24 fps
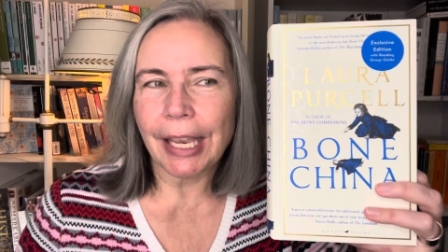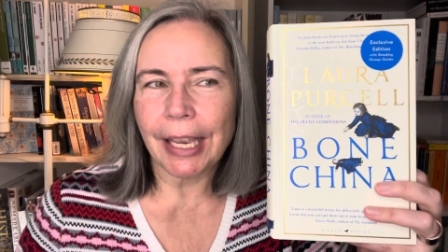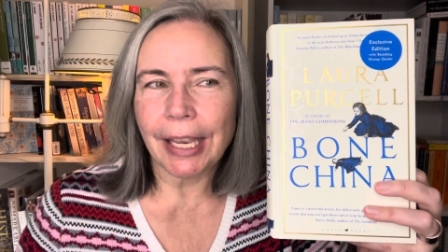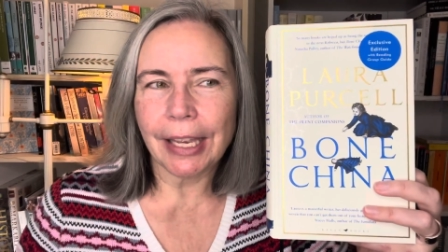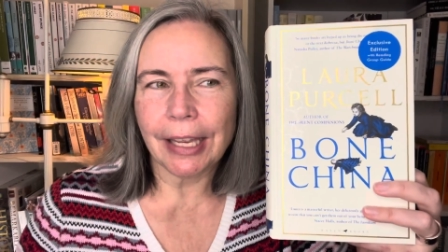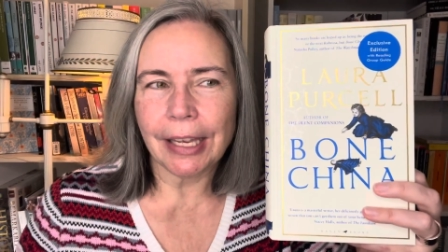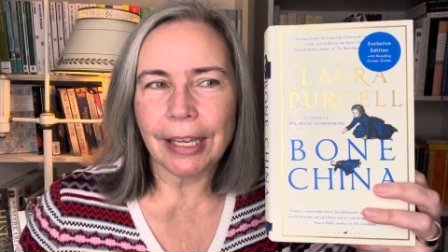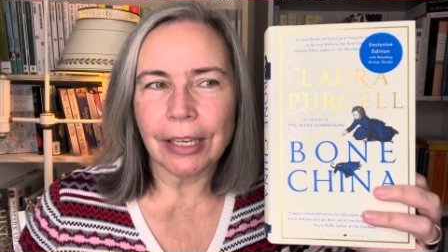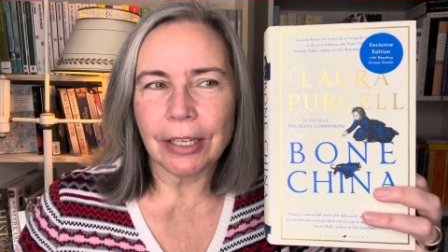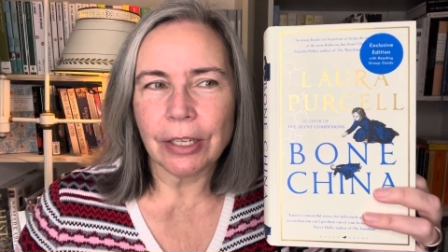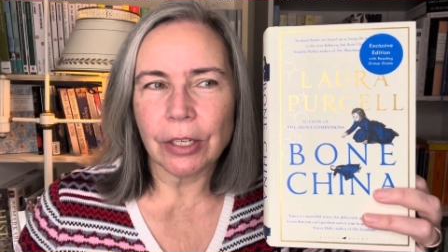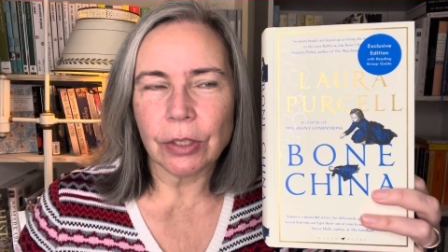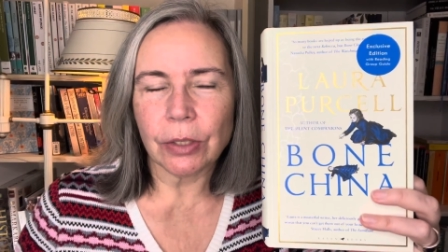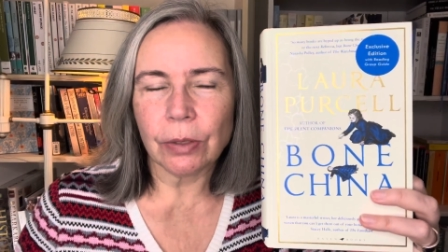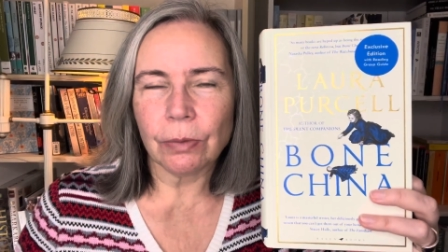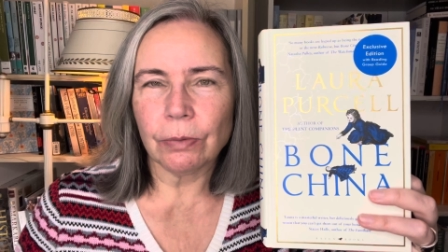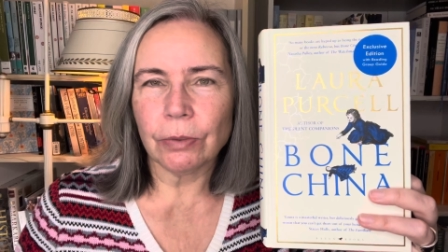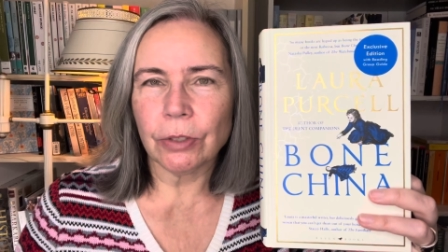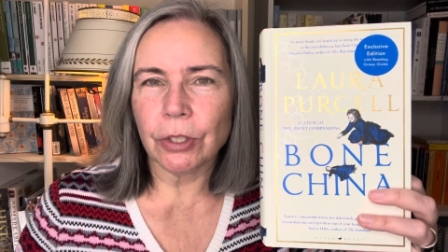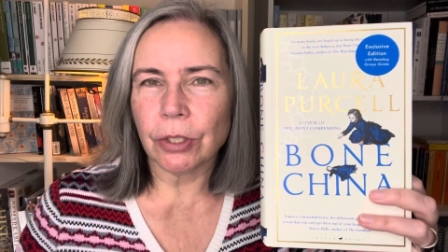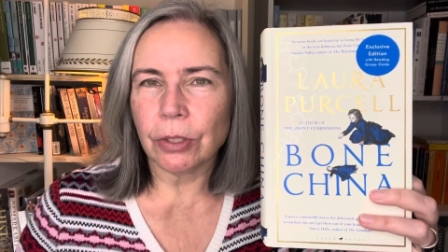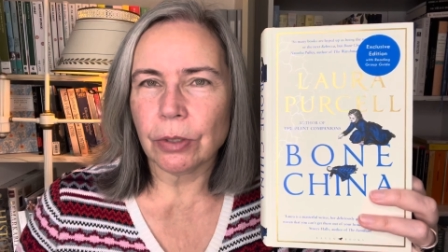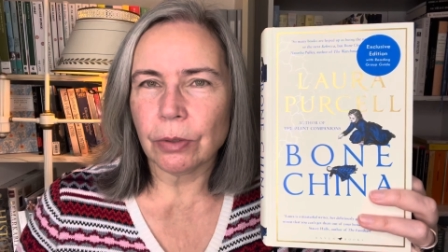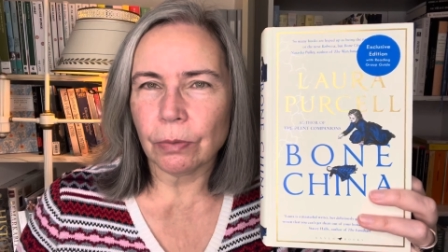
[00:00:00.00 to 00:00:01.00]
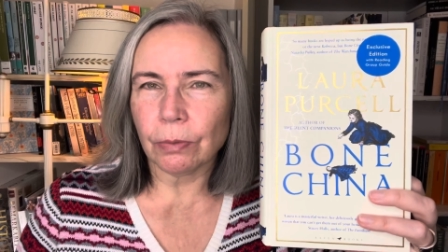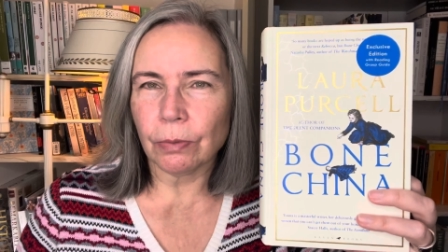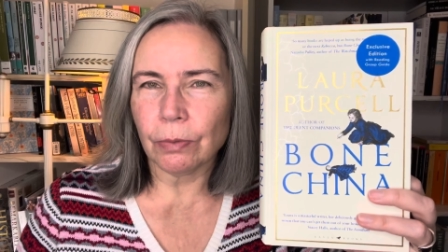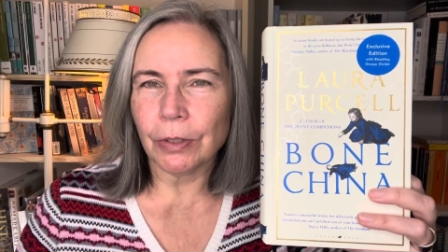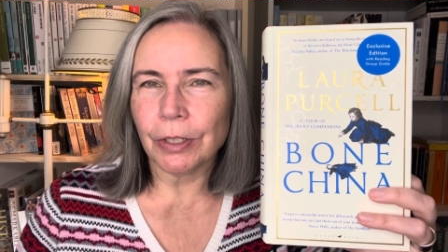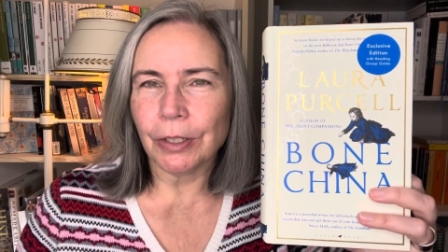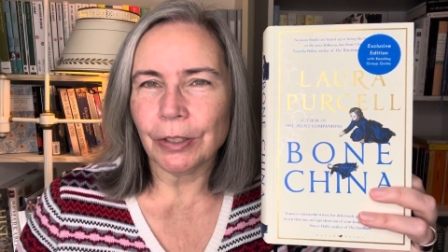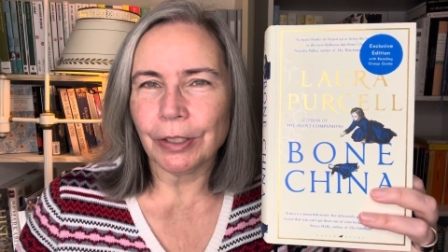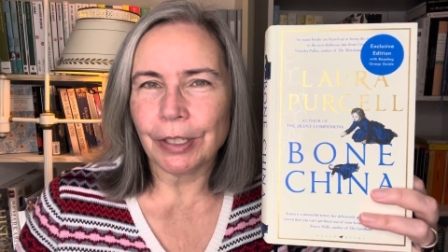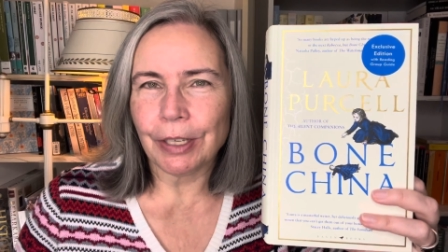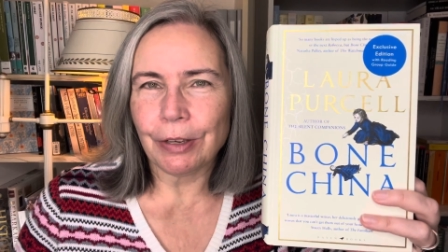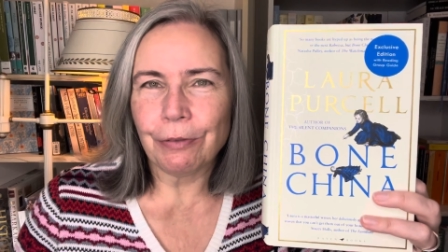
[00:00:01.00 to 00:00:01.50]
and it's just a
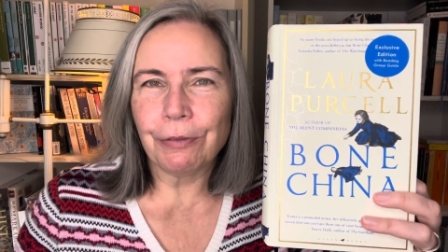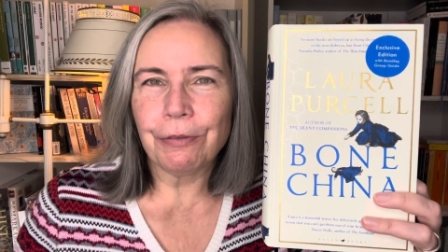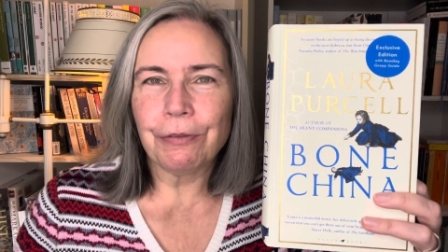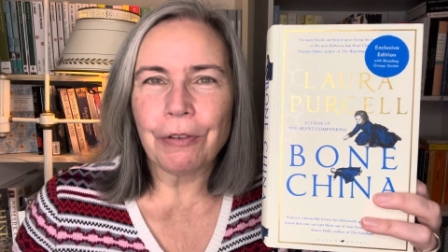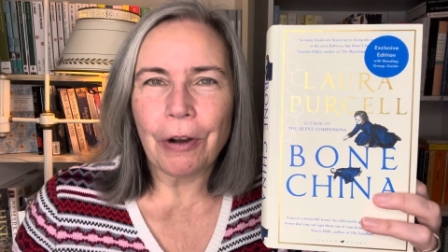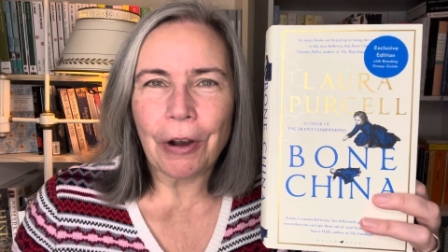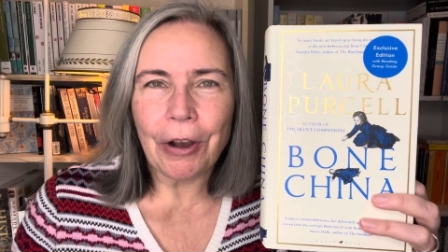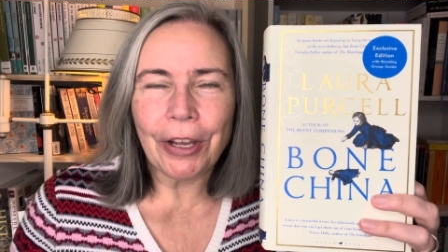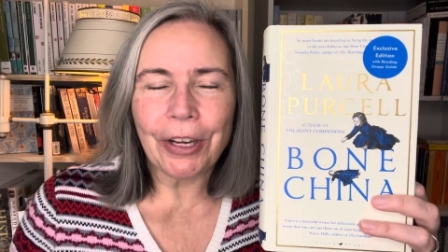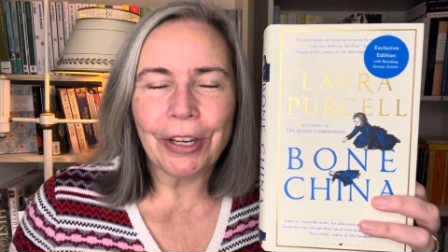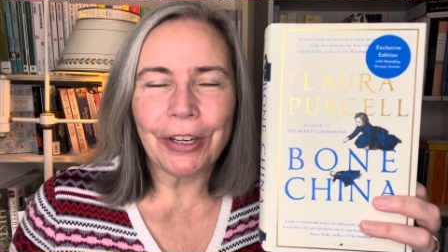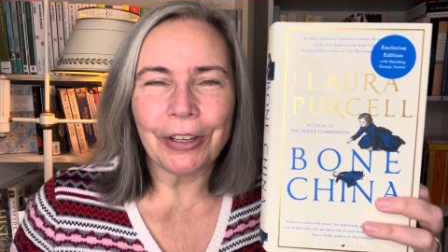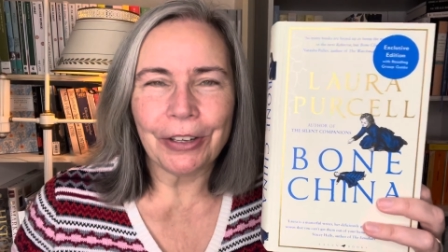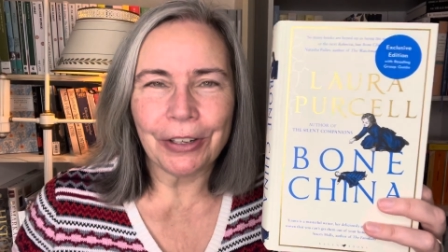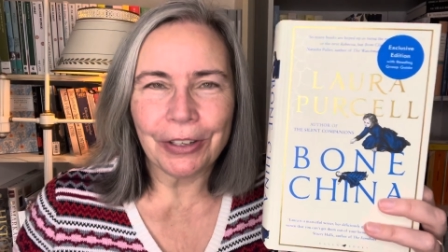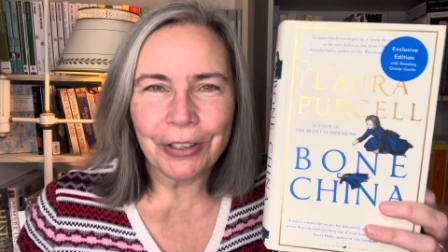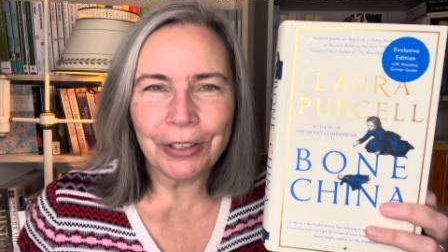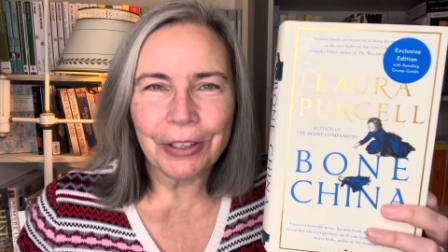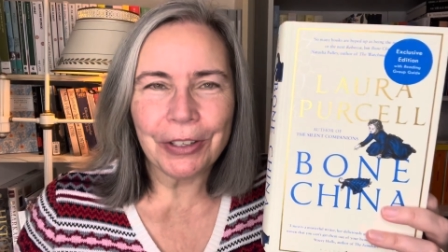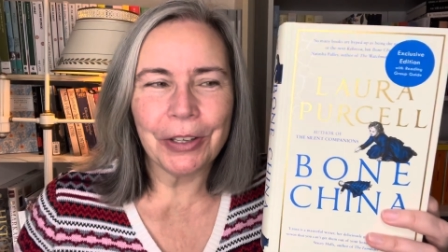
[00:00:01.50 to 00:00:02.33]
really fun,